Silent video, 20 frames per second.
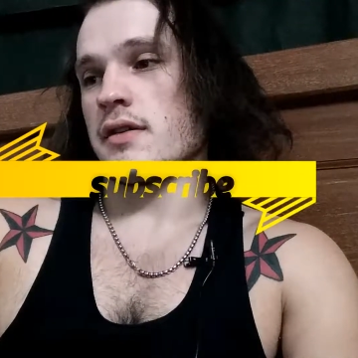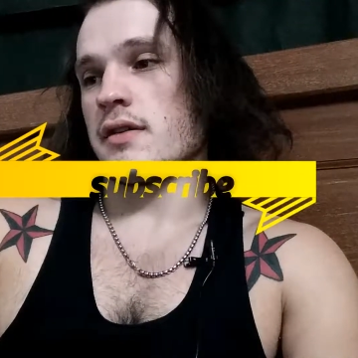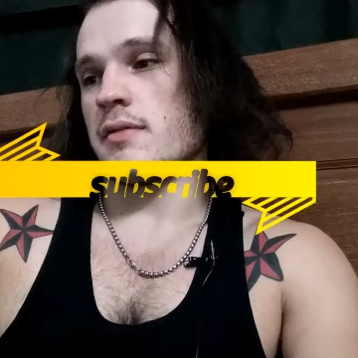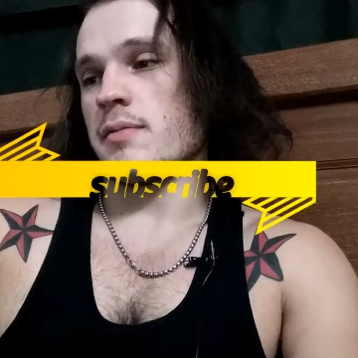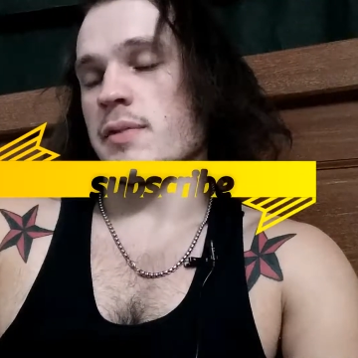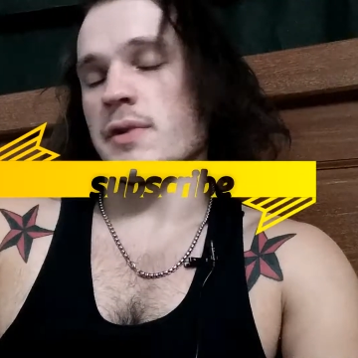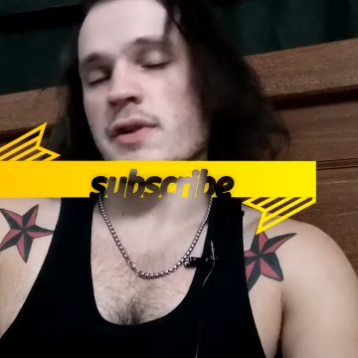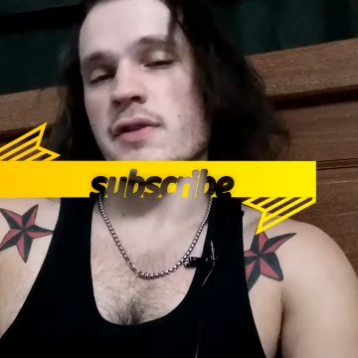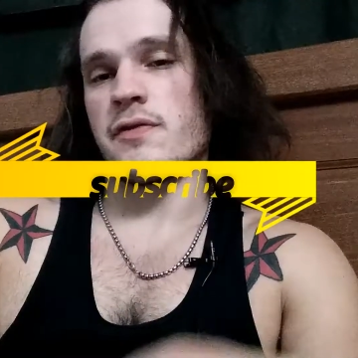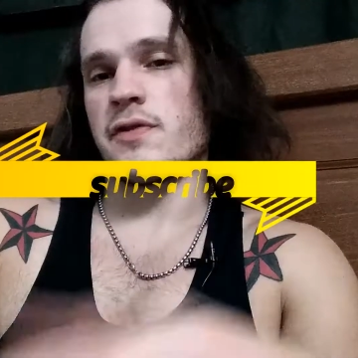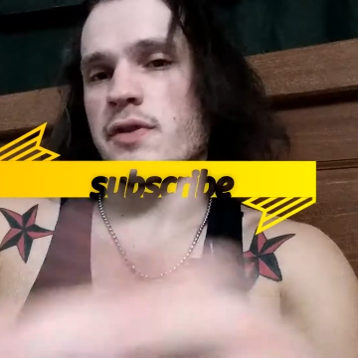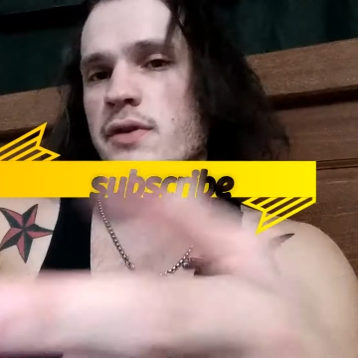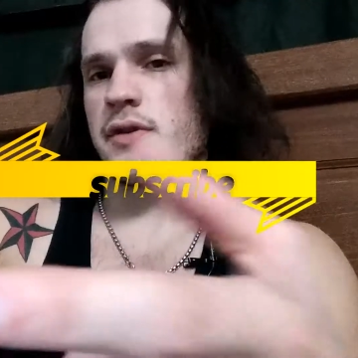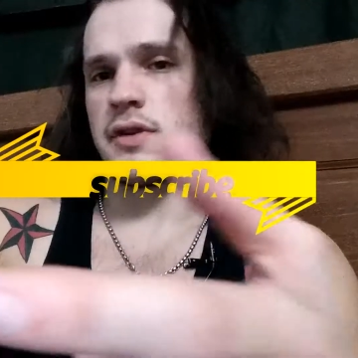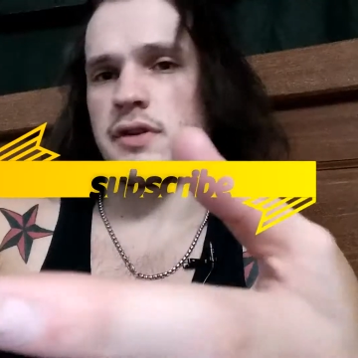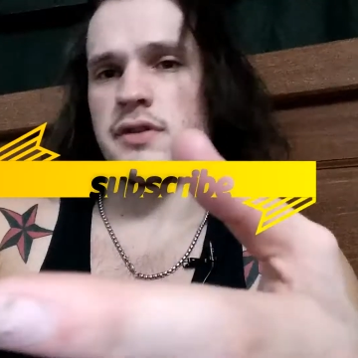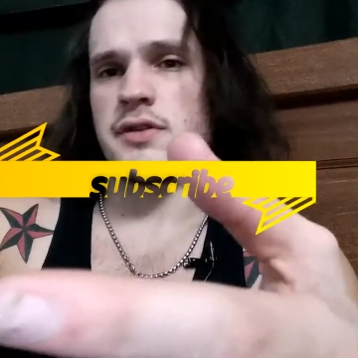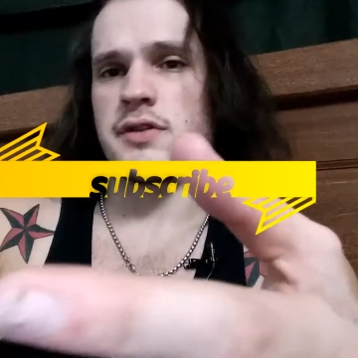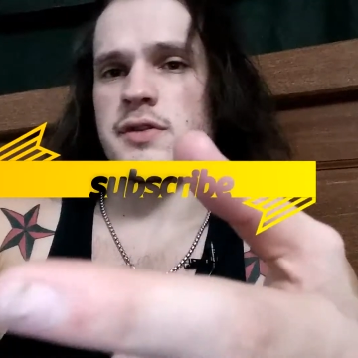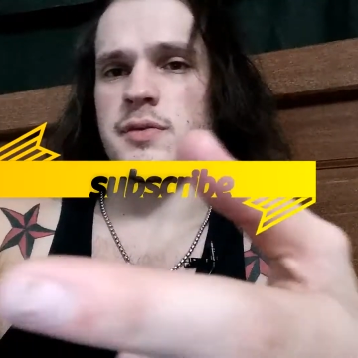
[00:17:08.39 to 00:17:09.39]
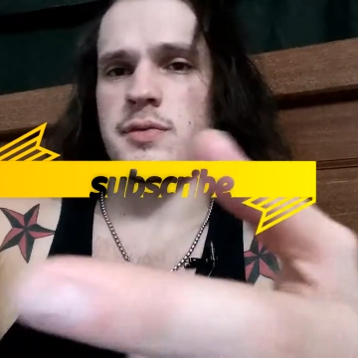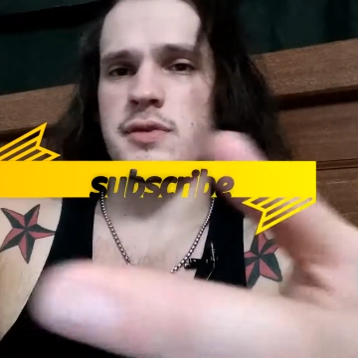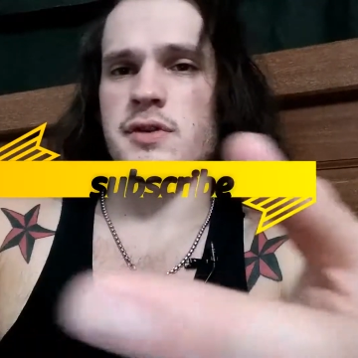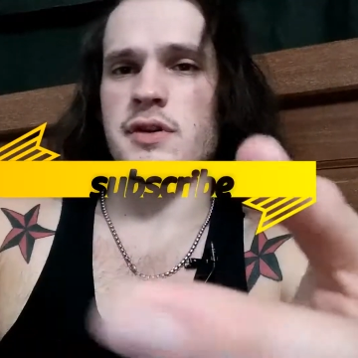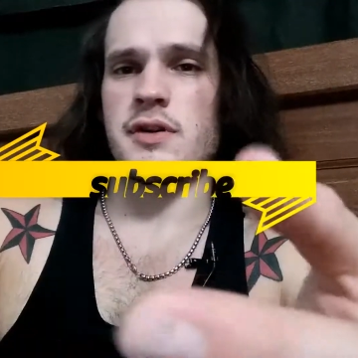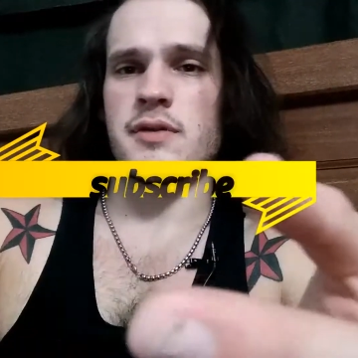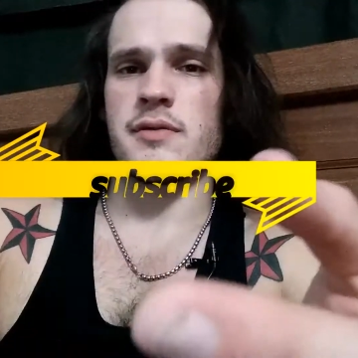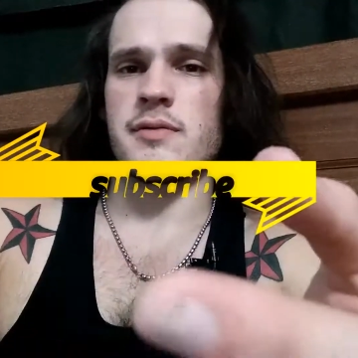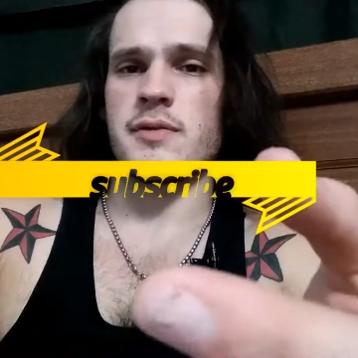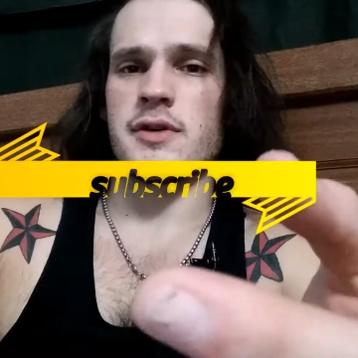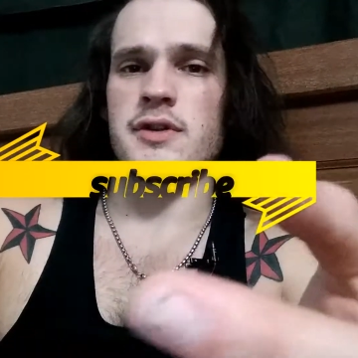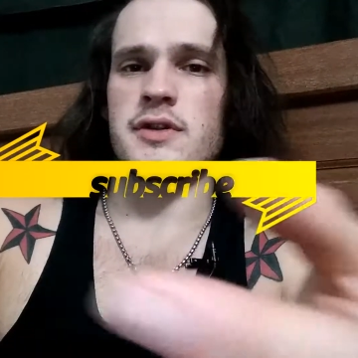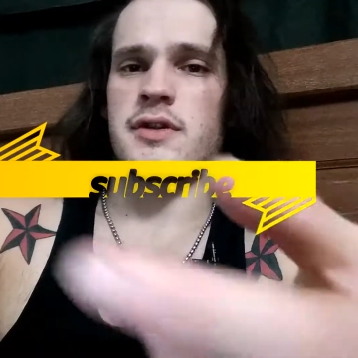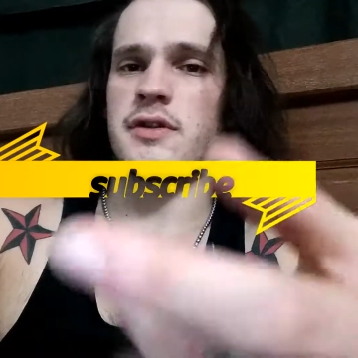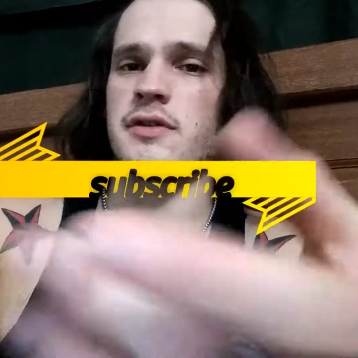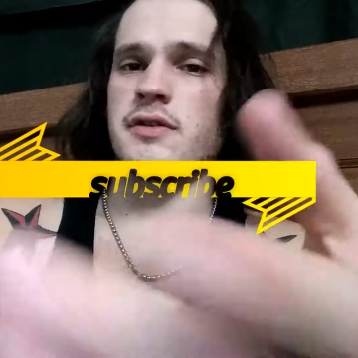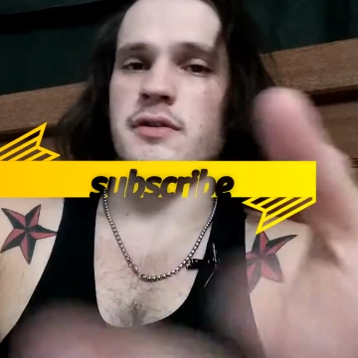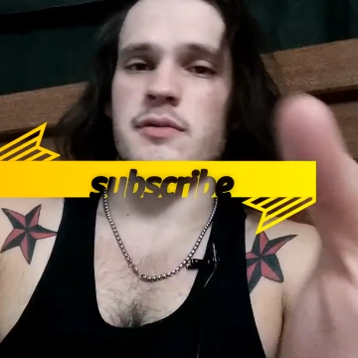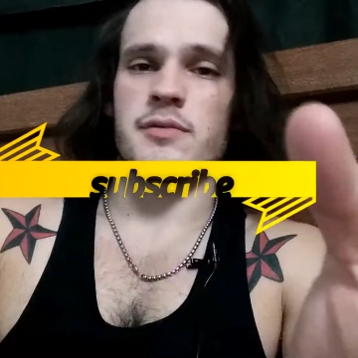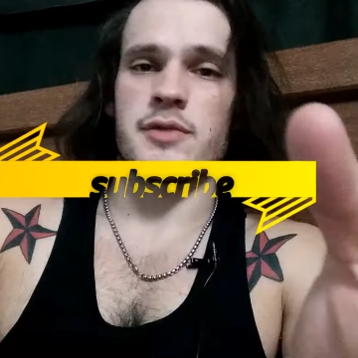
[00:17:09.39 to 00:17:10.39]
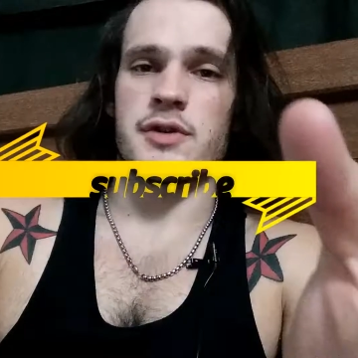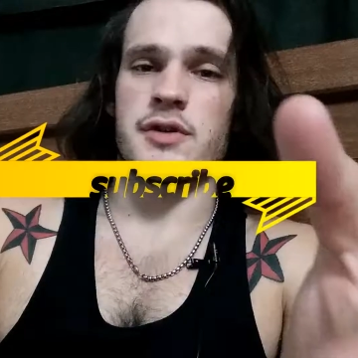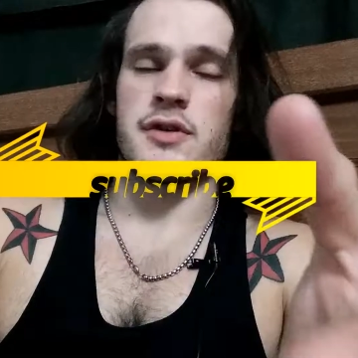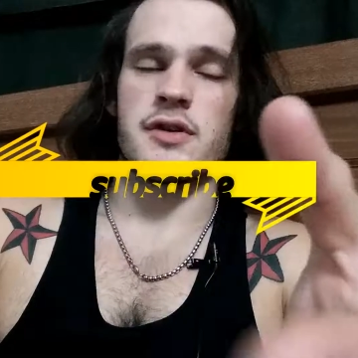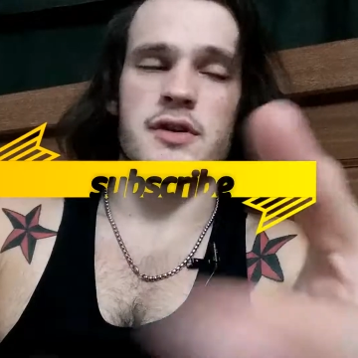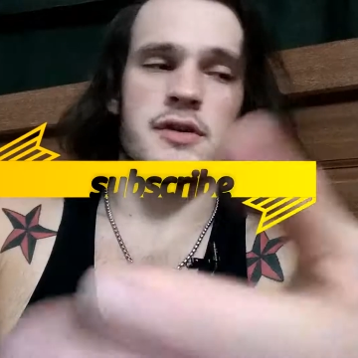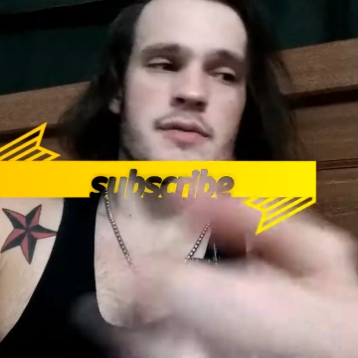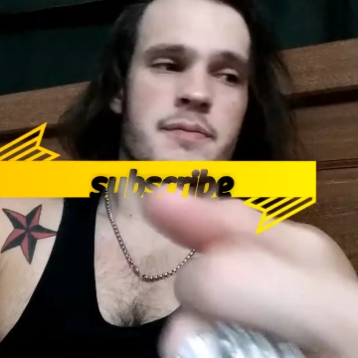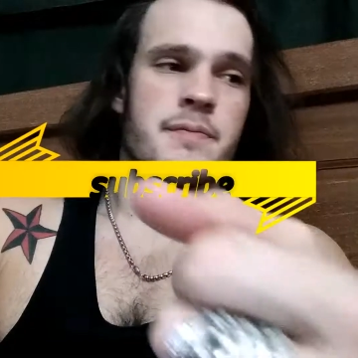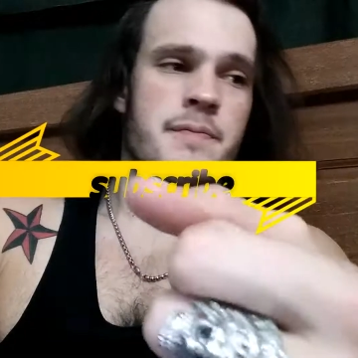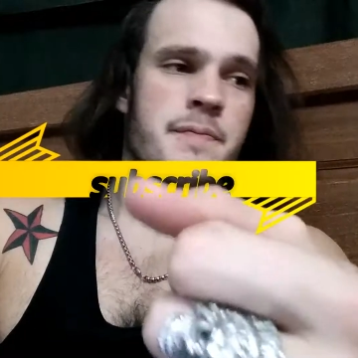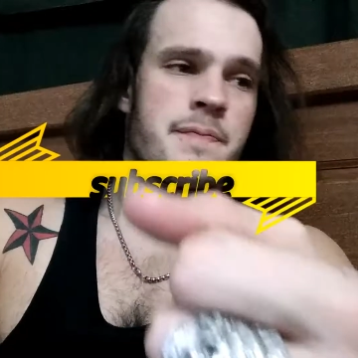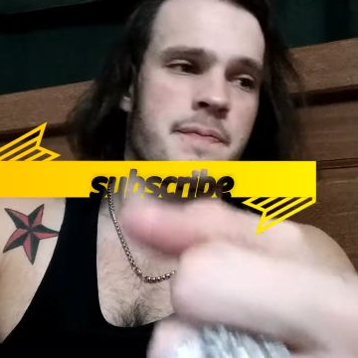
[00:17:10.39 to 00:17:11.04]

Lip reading: But if you could subscribe to my channel, that'd be great.